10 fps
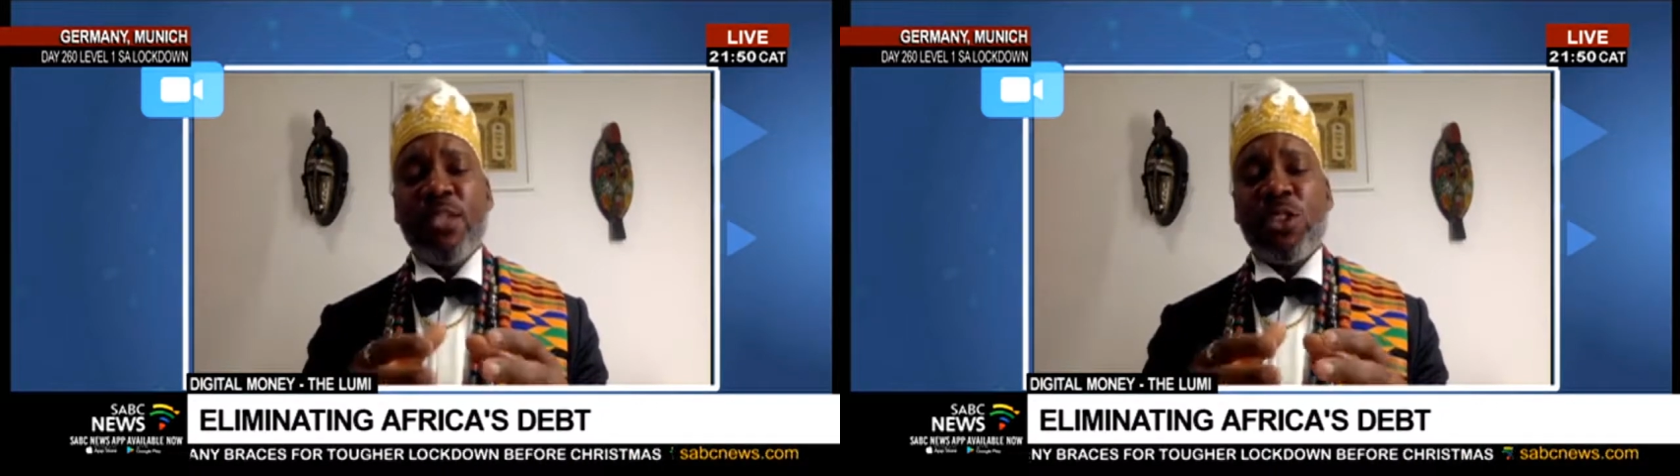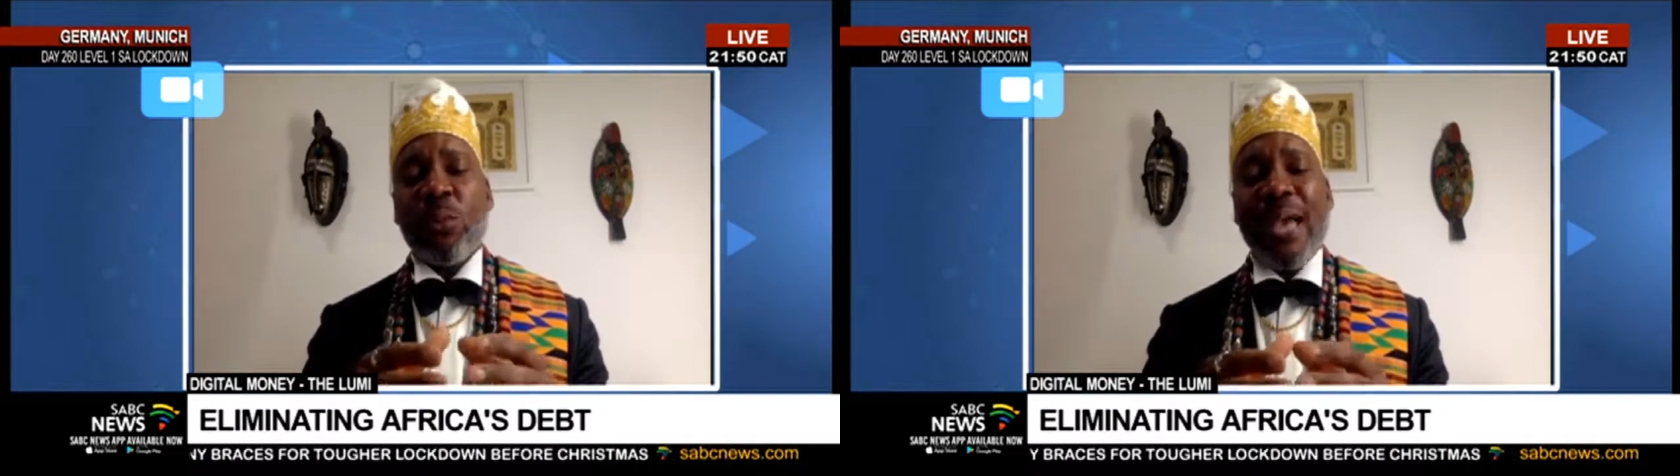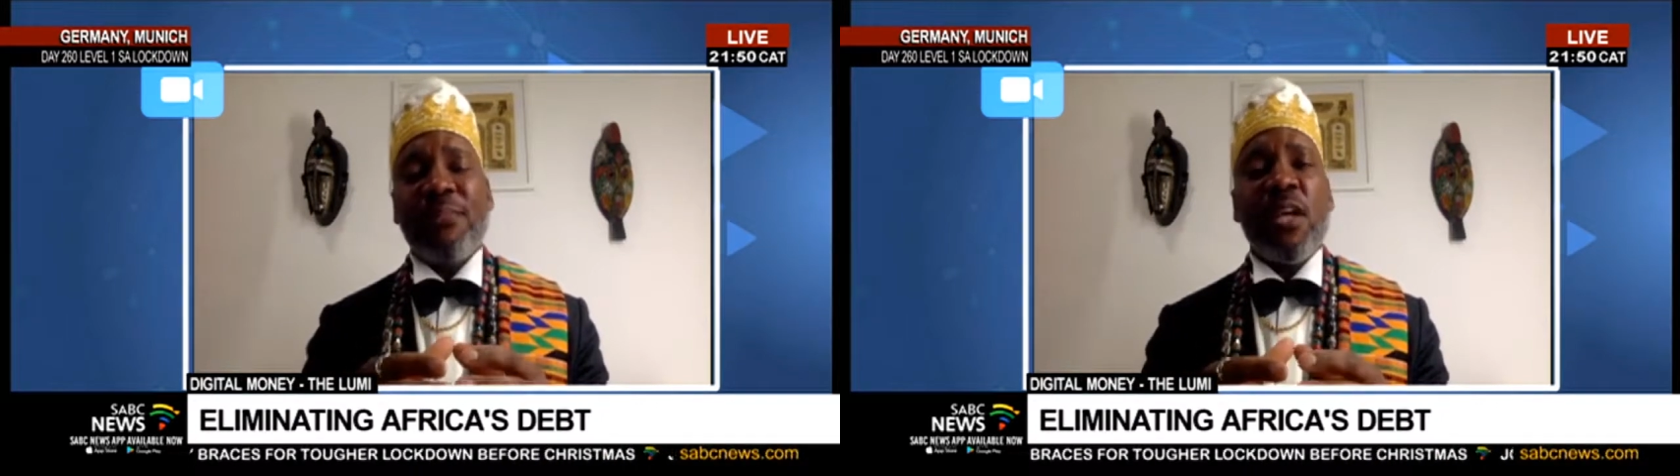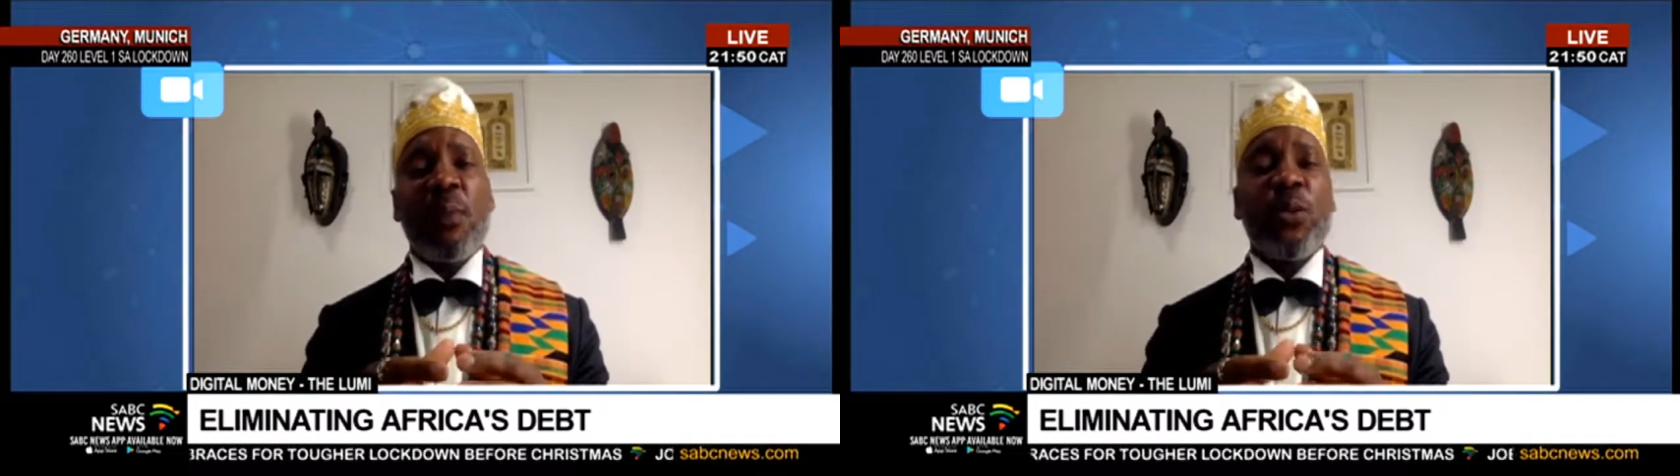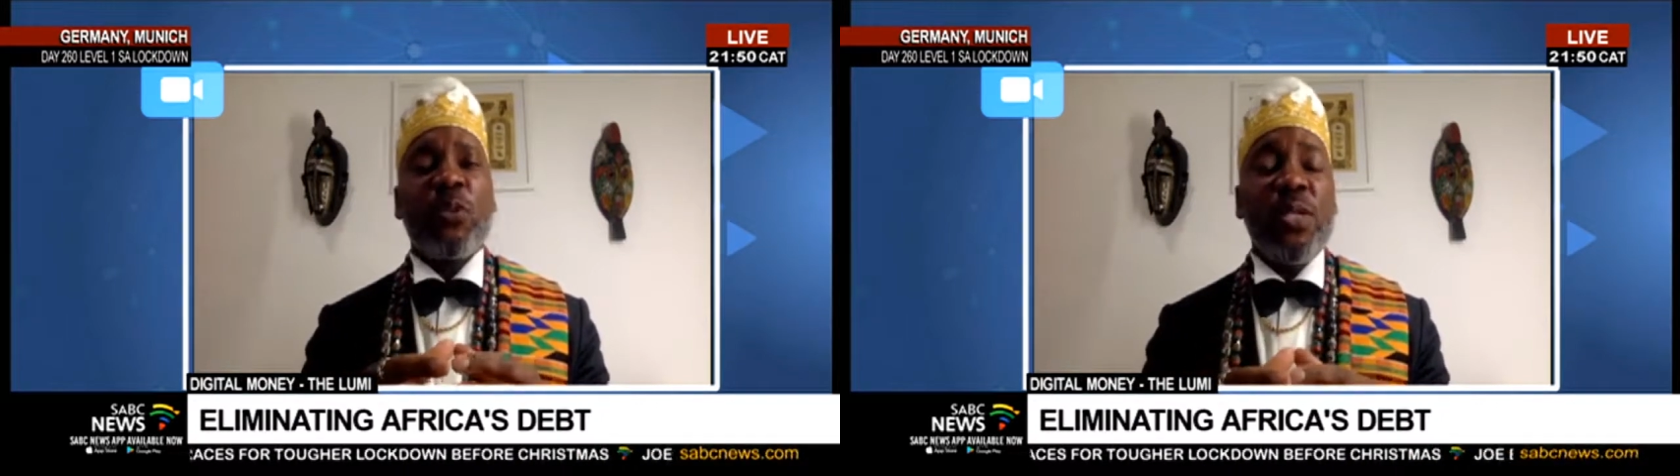And so we have an
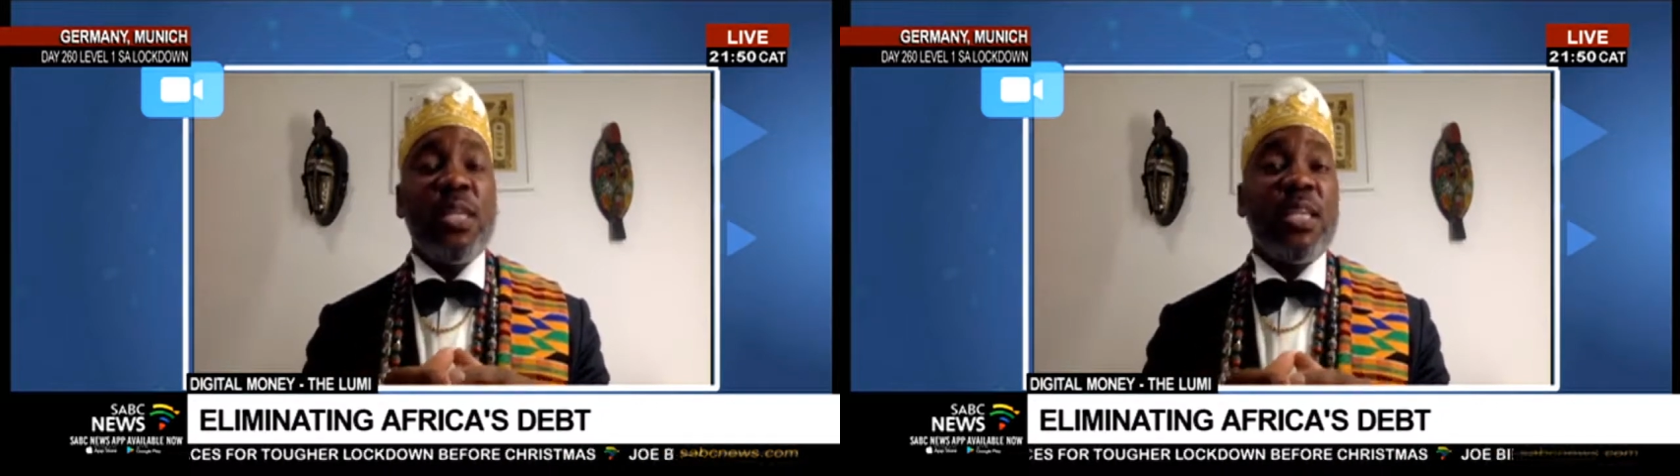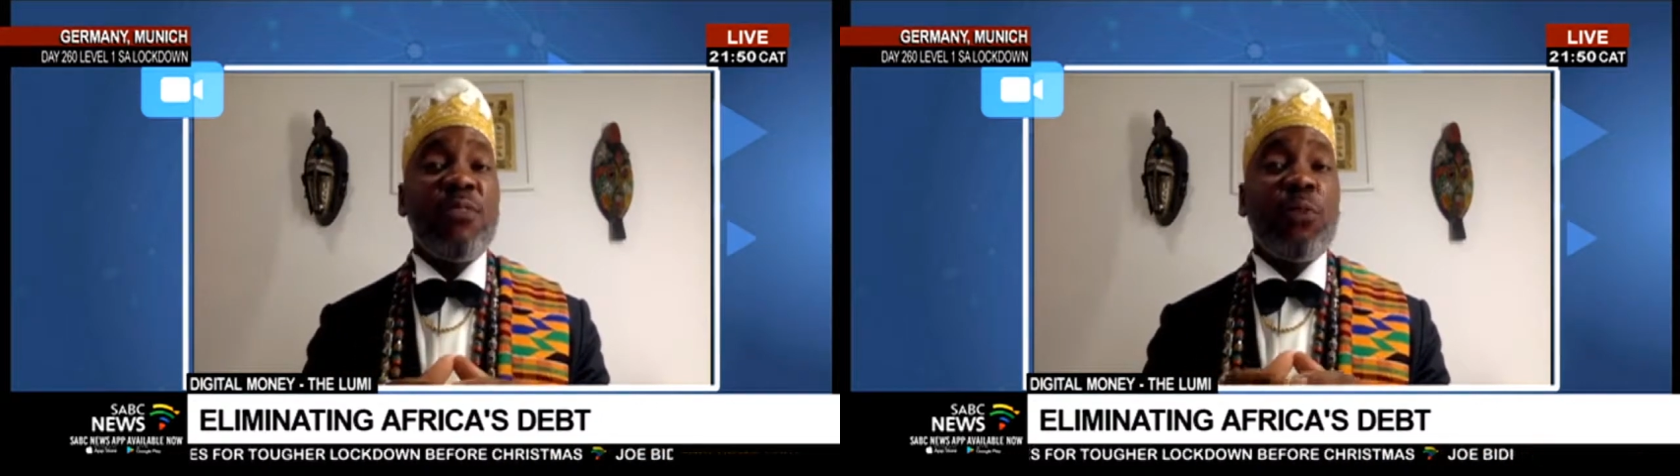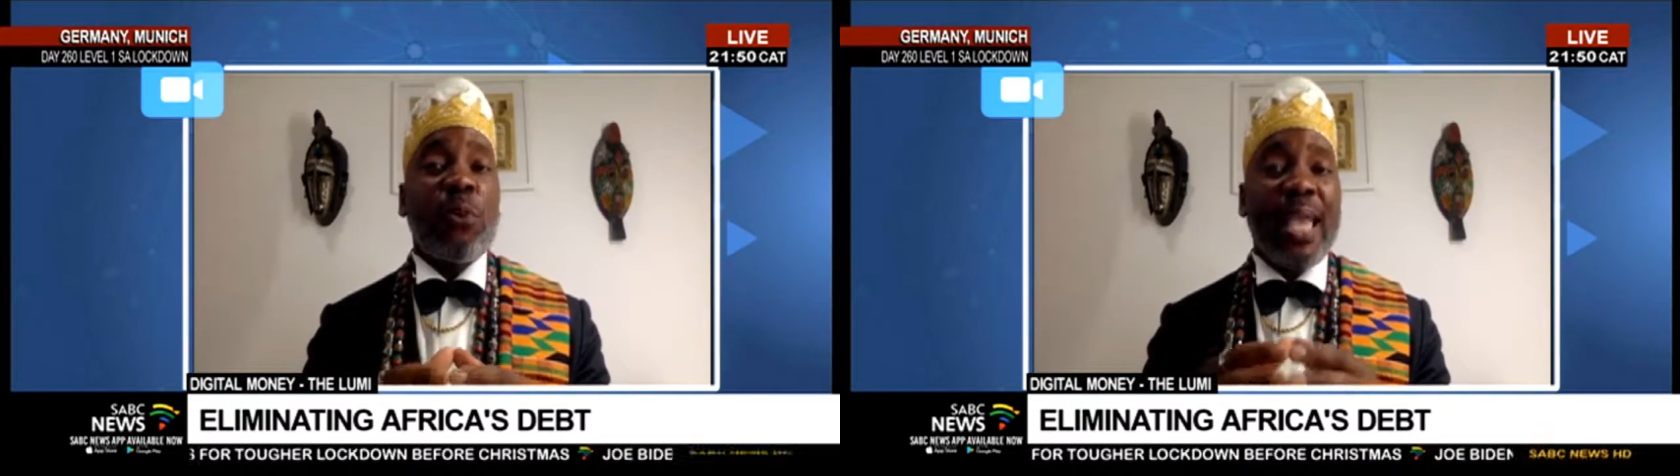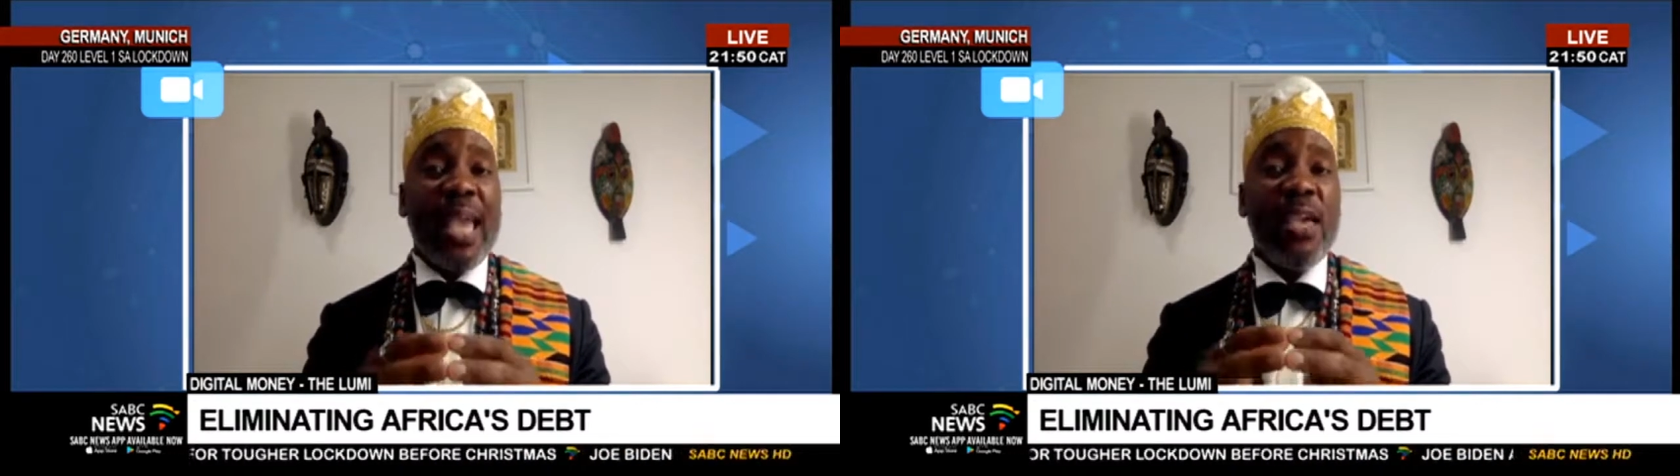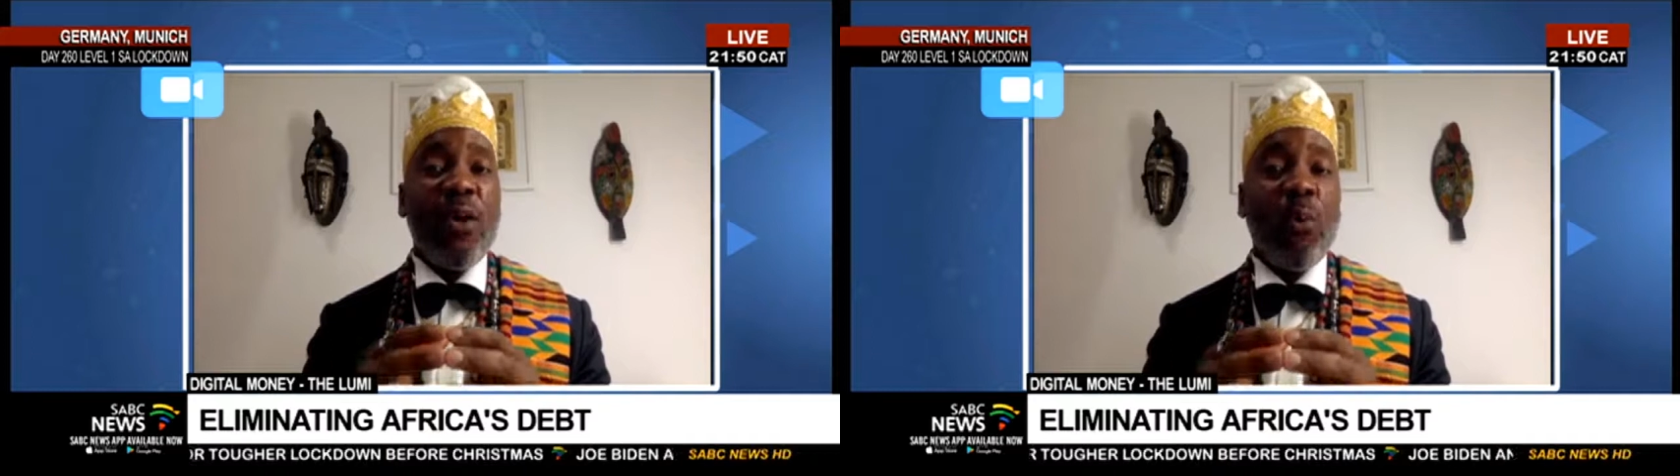opportunity for
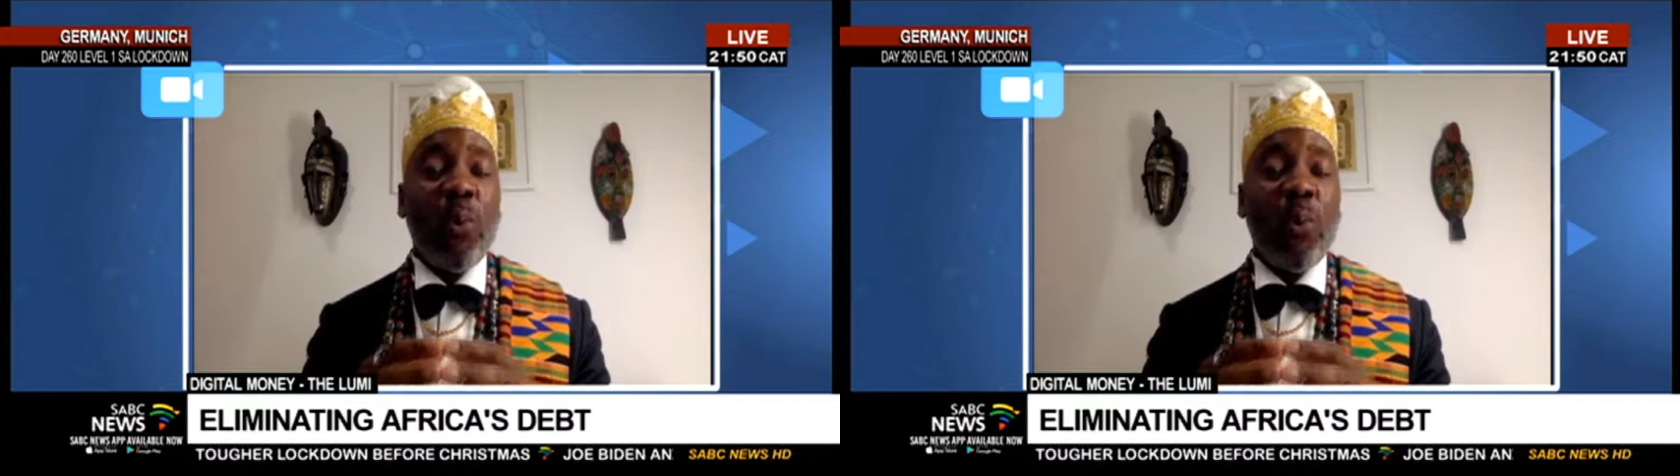a